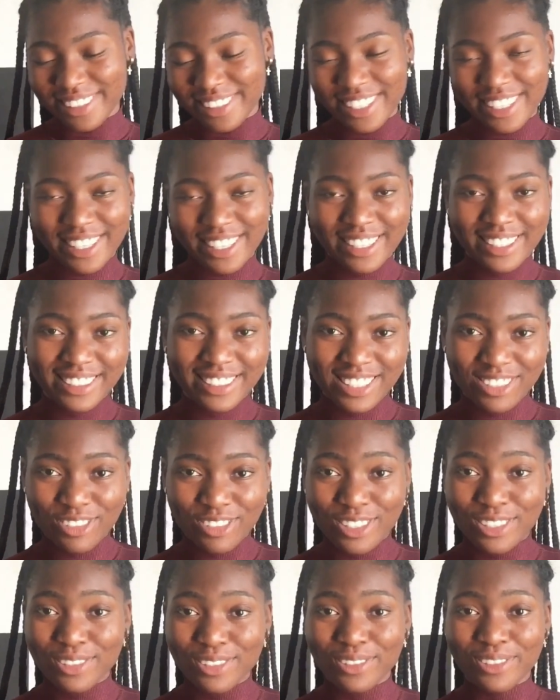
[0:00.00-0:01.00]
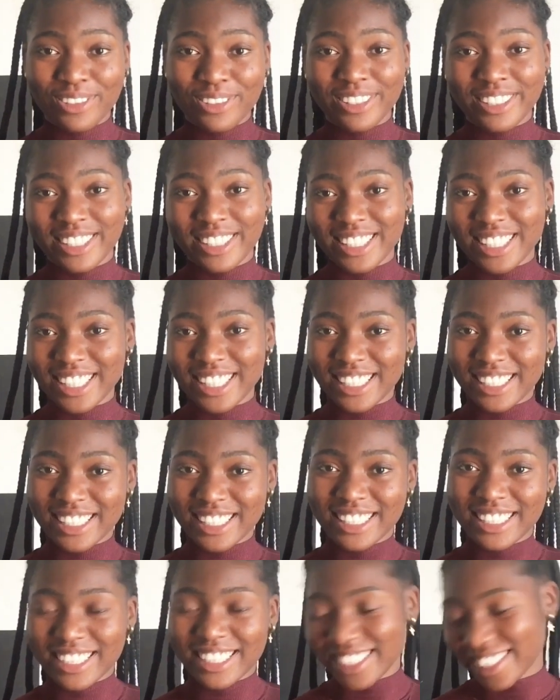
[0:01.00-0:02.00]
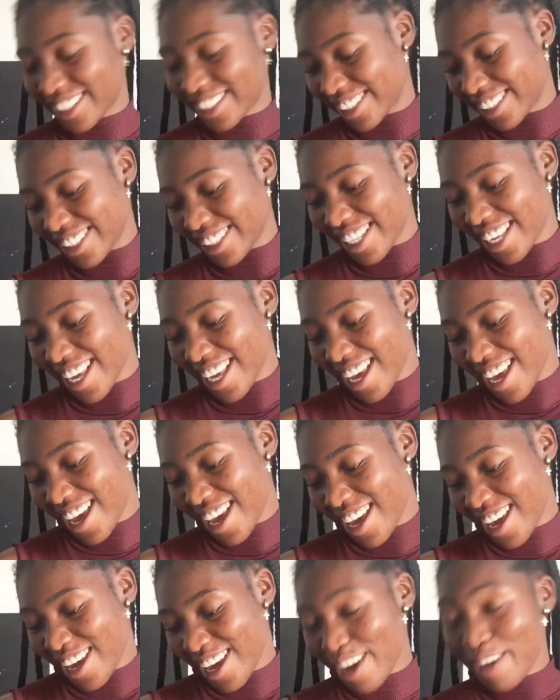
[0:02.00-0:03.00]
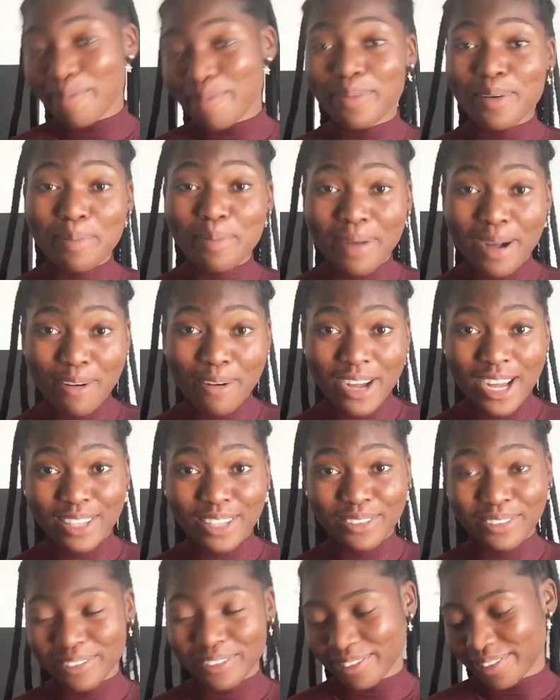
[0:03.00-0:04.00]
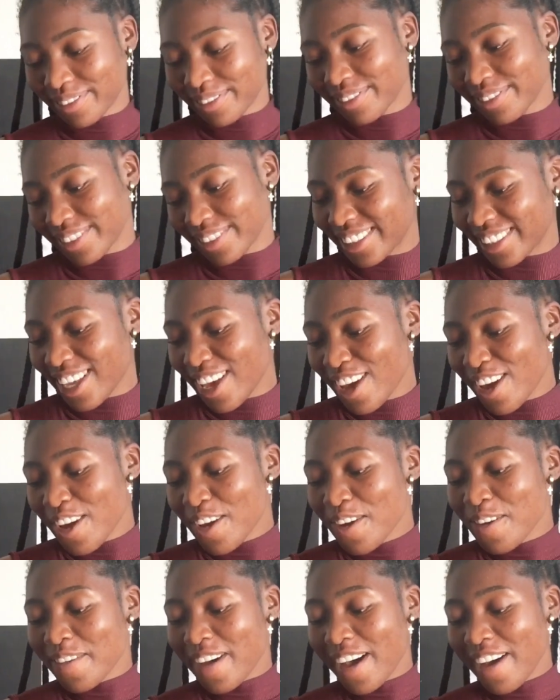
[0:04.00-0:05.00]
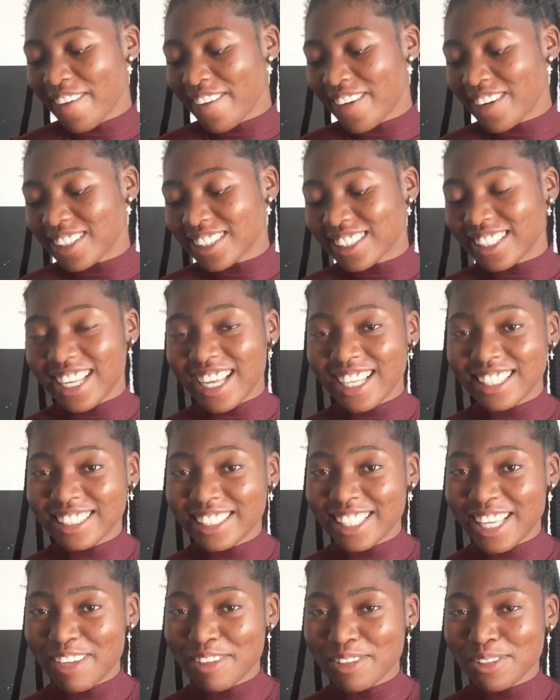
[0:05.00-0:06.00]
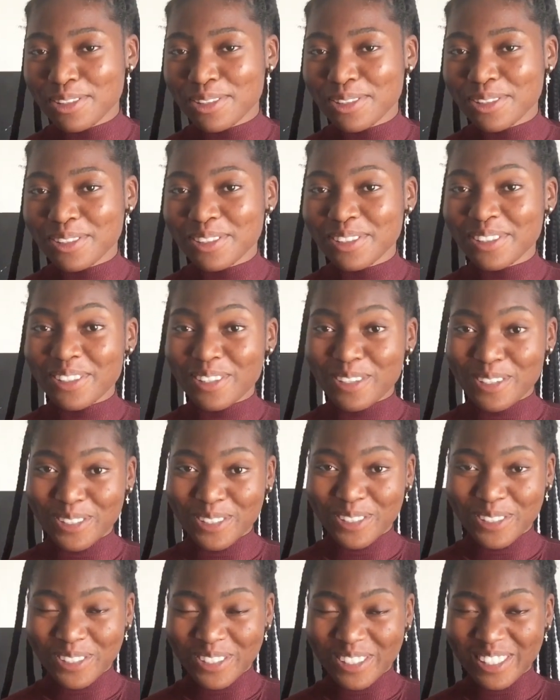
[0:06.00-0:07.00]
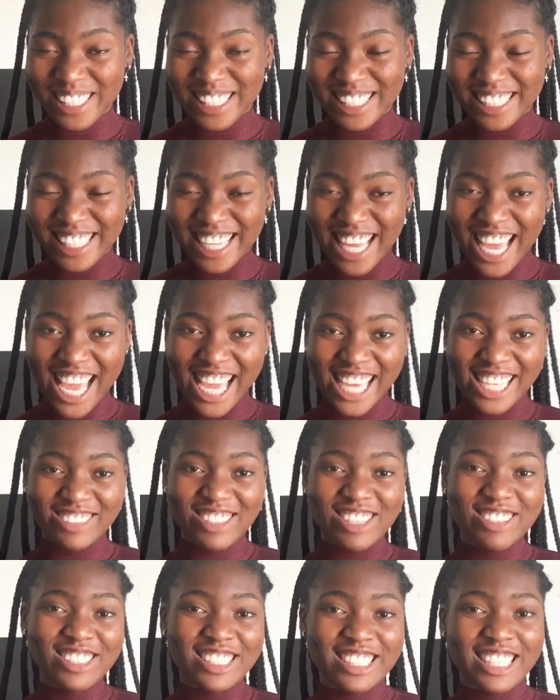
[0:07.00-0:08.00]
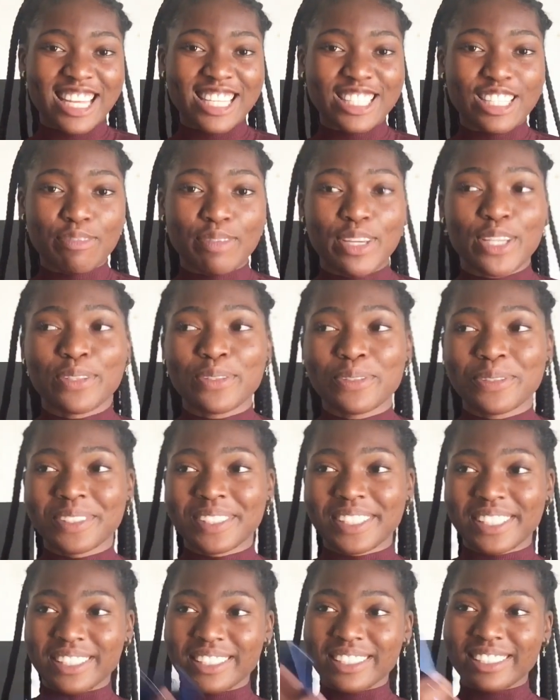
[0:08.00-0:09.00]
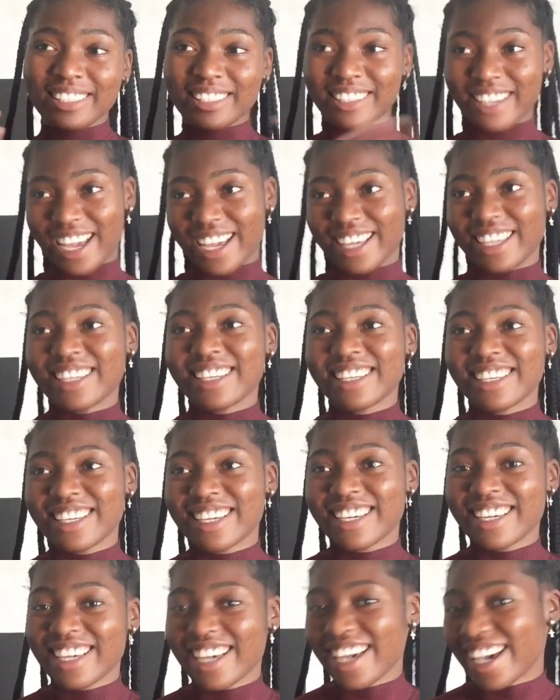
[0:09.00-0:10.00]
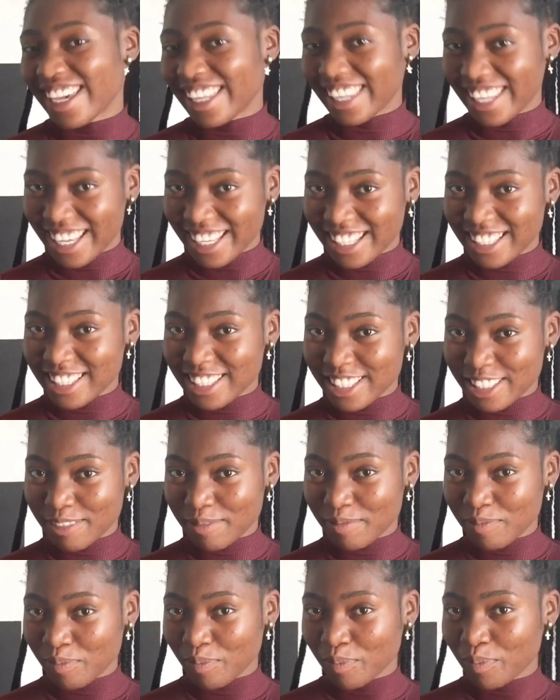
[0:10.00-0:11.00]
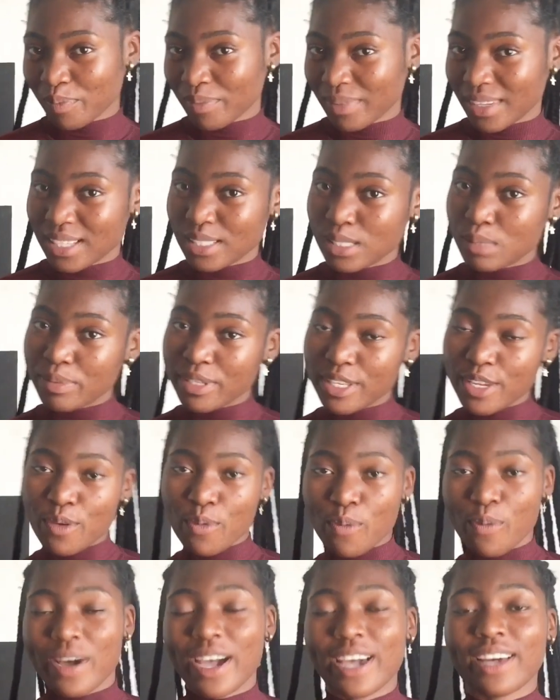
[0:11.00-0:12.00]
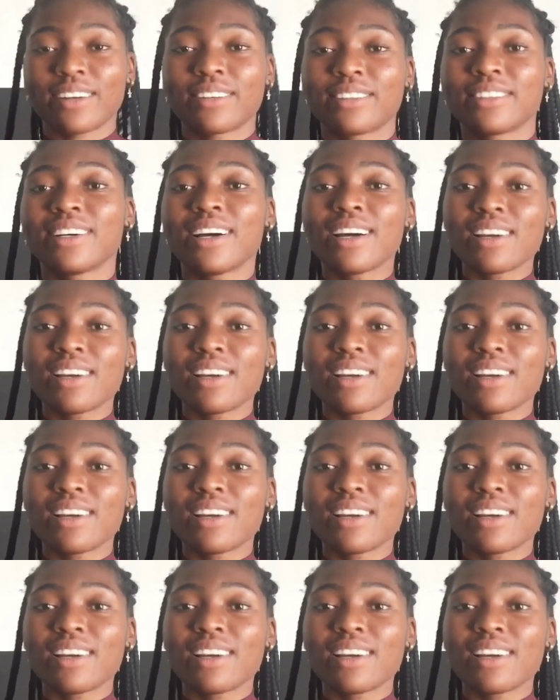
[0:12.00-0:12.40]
Yes, I'm ready to go on a date. A proper one. When was the last time you shoot your shot? Like, when was the last time I told a guy I liked him? It's been a while.